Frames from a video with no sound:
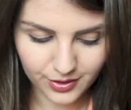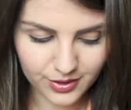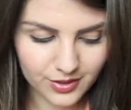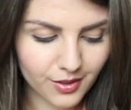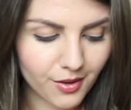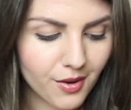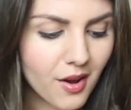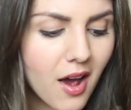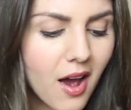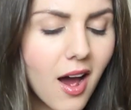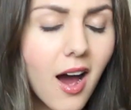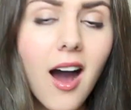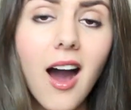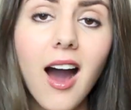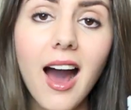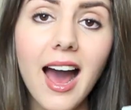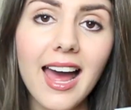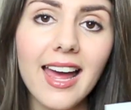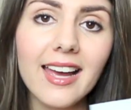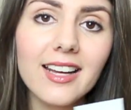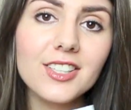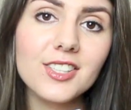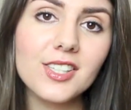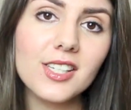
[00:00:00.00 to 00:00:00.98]
So
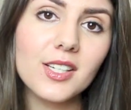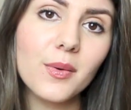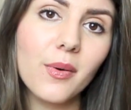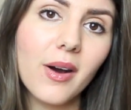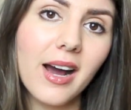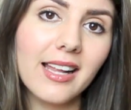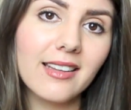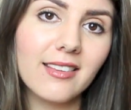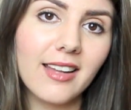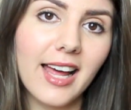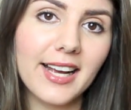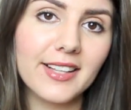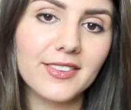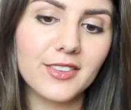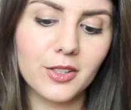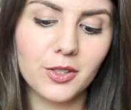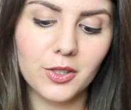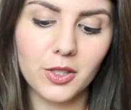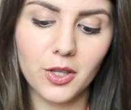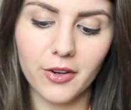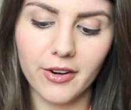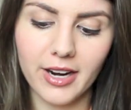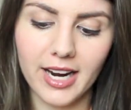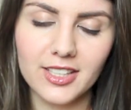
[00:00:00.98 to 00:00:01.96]
I actually quite like the
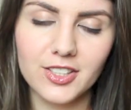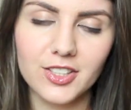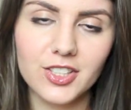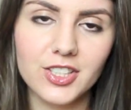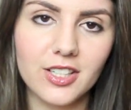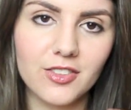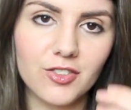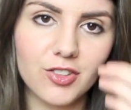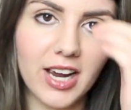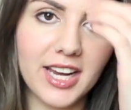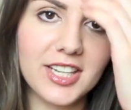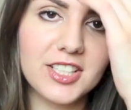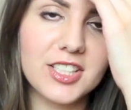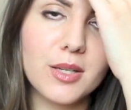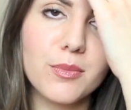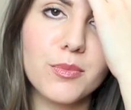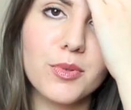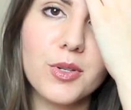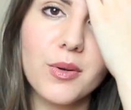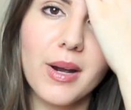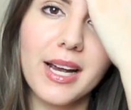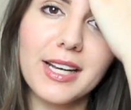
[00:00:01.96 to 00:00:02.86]
chlorine dry shampoo.